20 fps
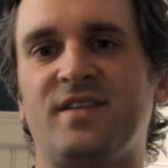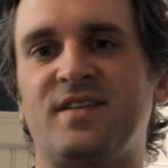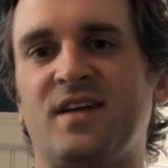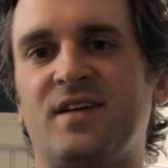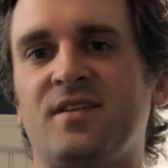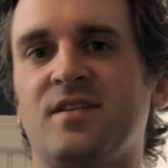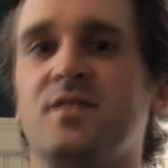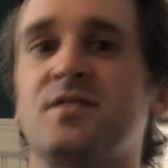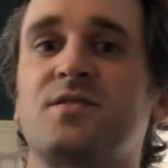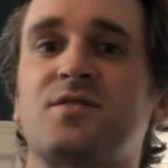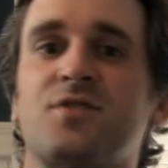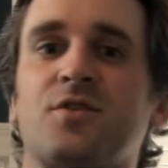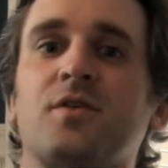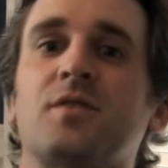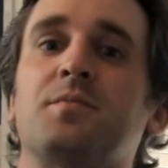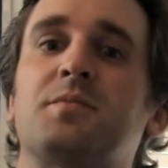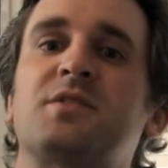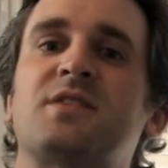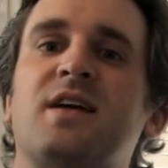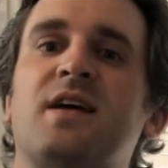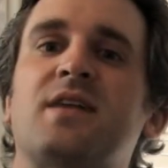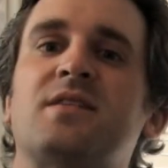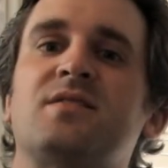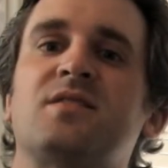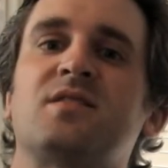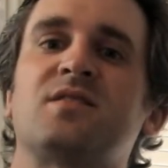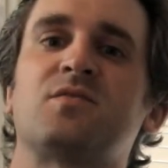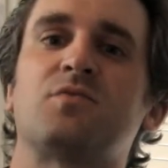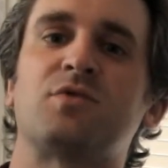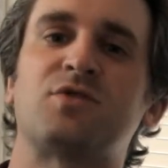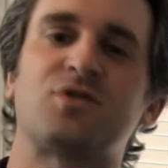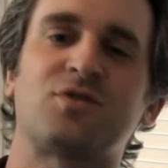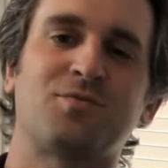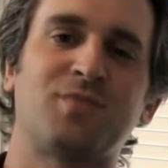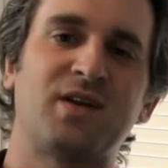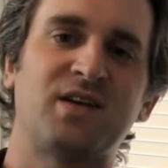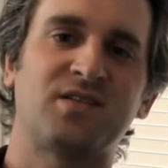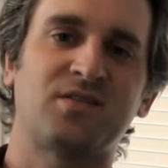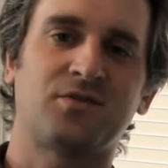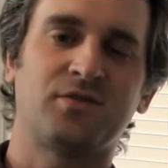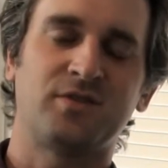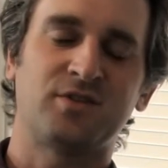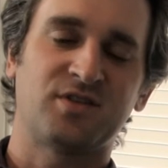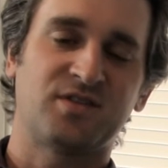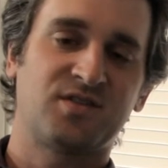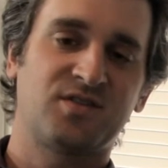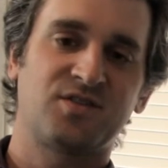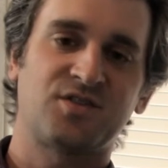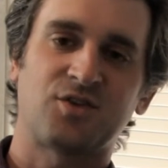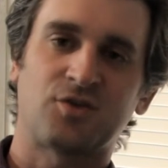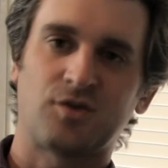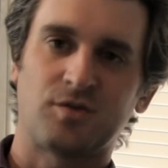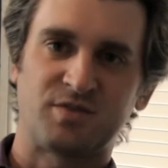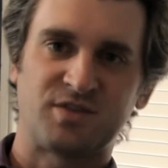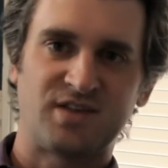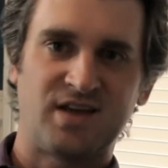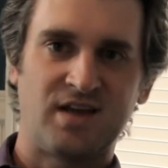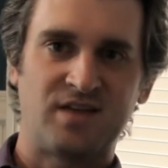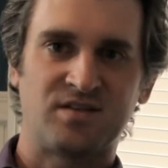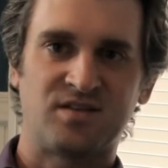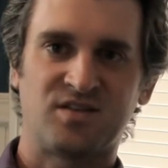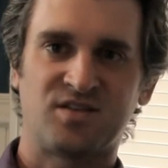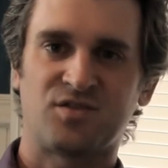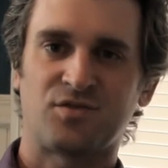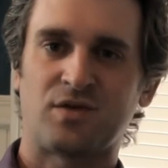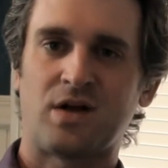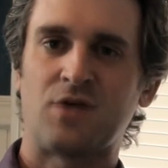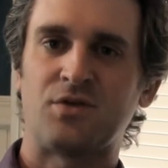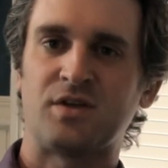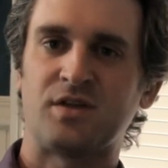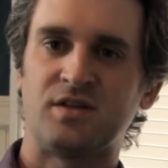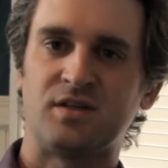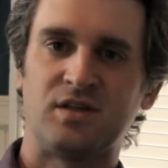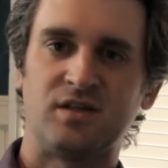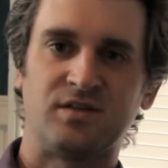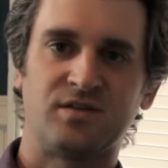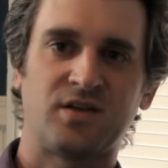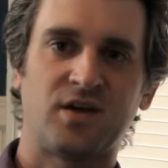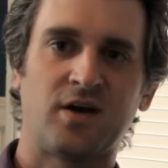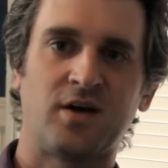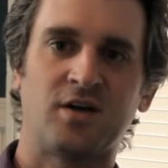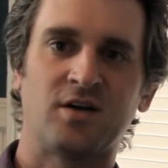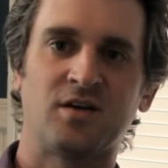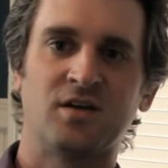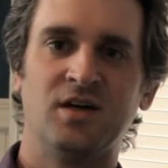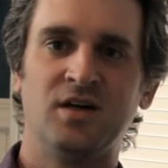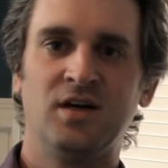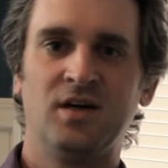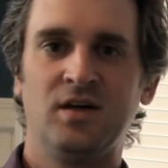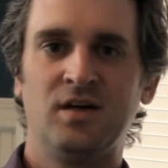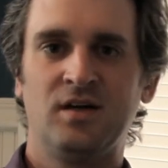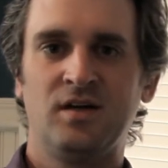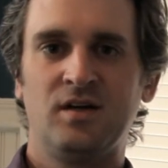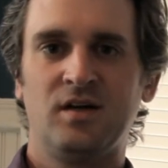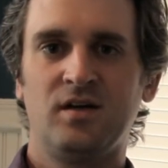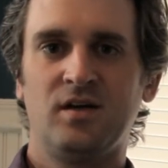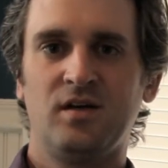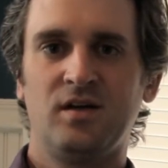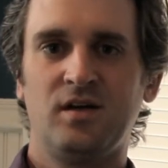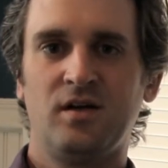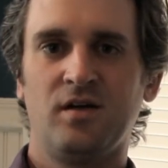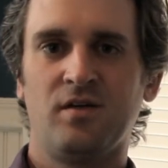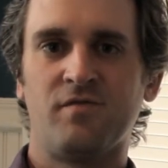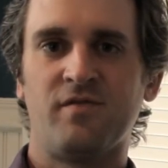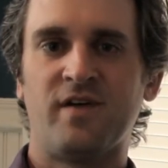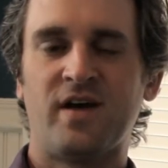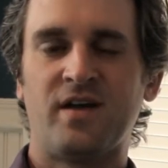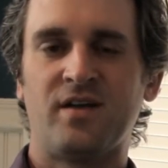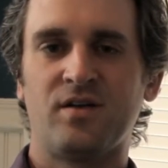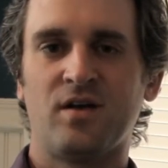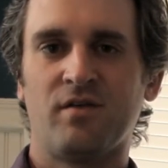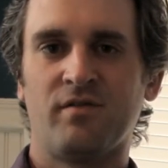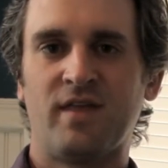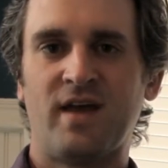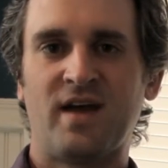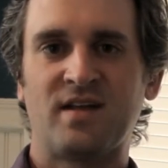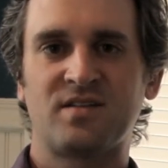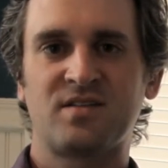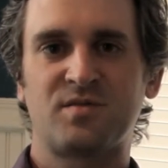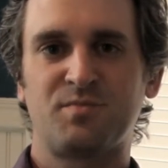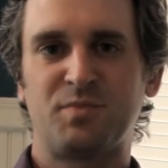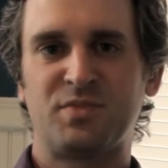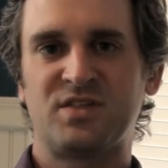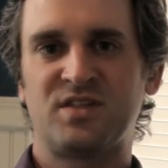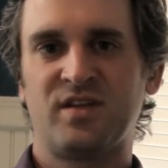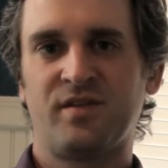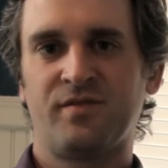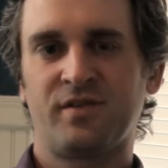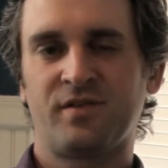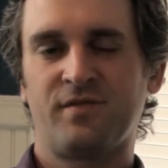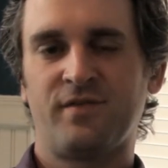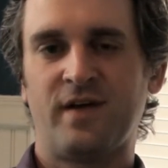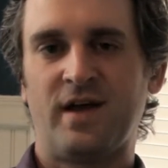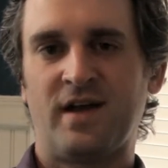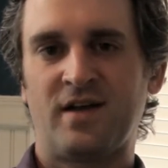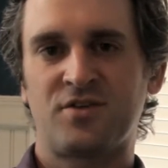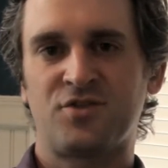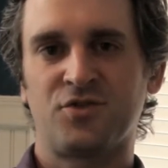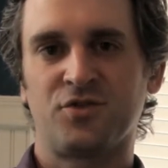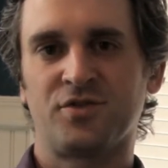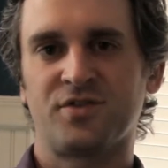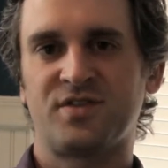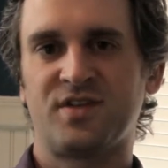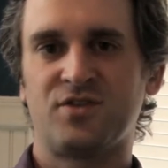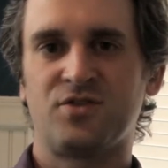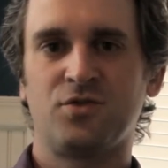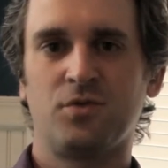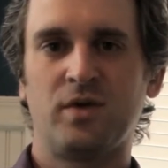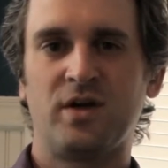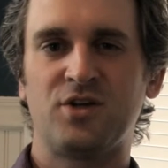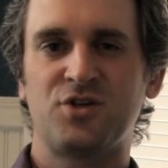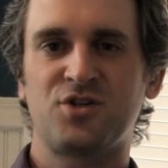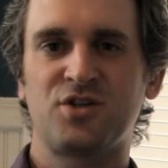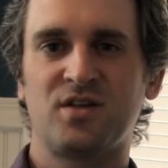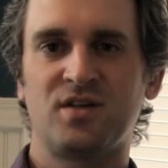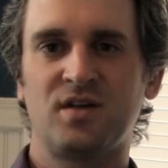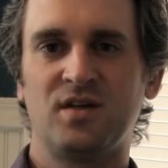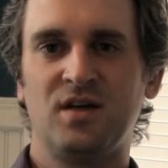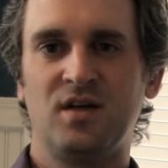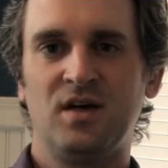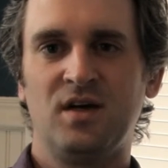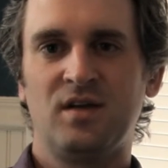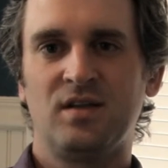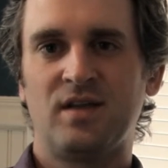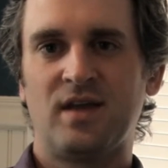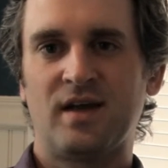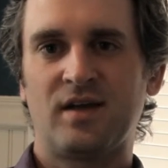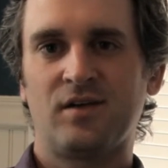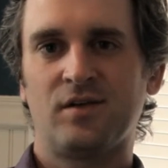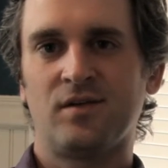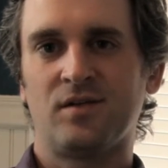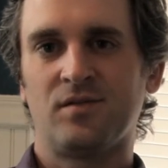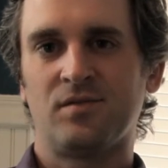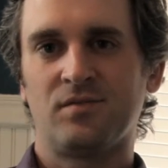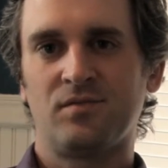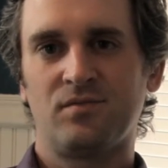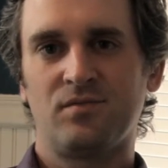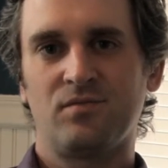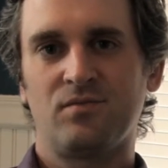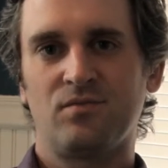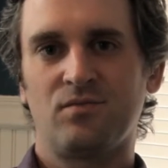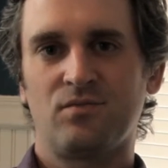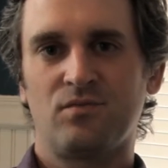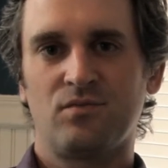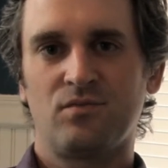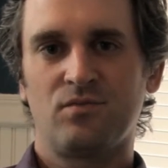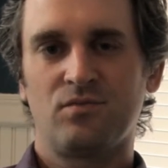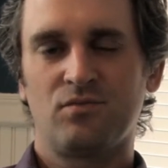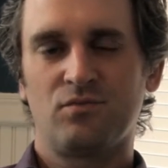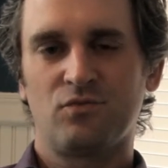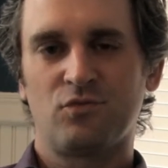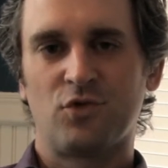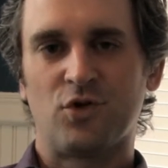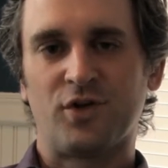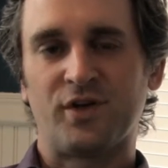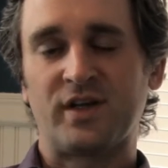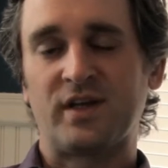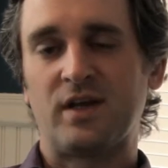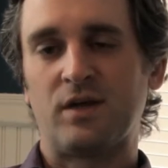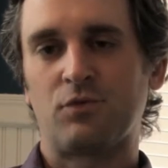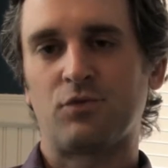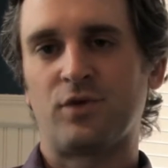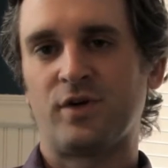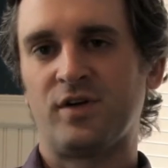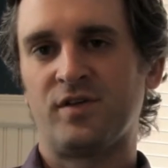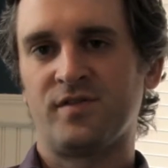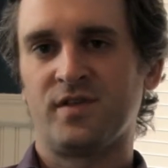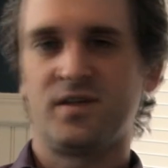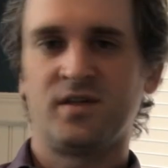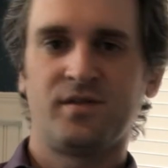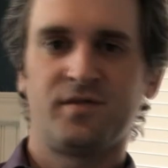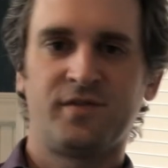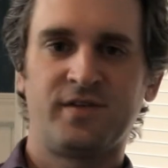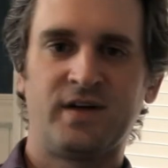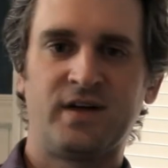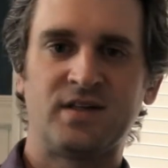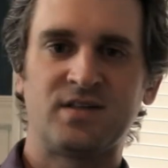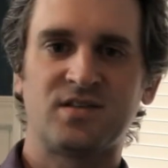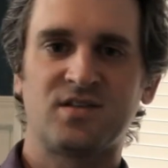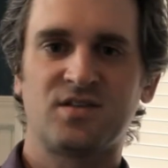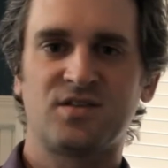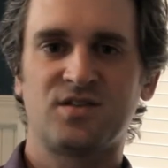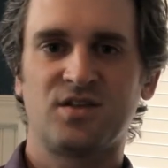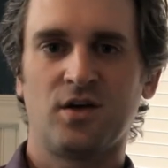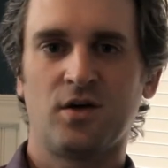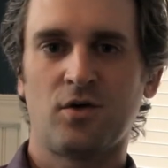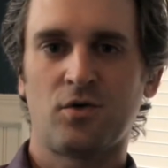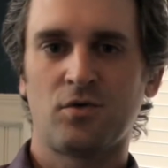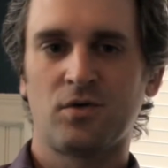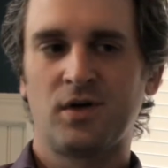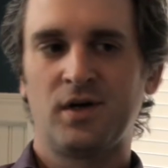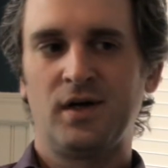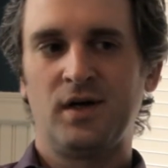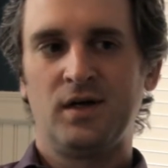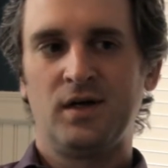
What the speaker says: attendant circumstances, which are basically just circumstances surrounding the entire event of that specific factual situation that can really get rid of the defense. So